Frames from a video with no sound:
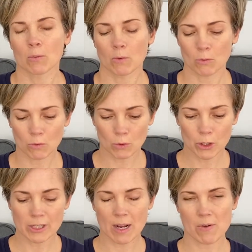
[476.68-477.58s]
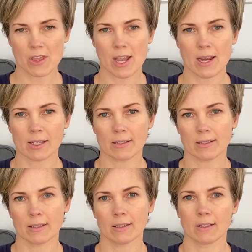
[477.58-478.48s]
Root down with the
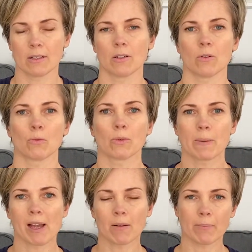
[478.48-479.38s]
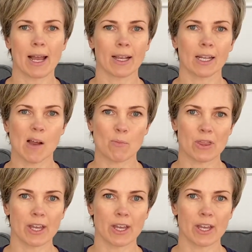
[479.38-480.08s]
hands. Rebound back and up with the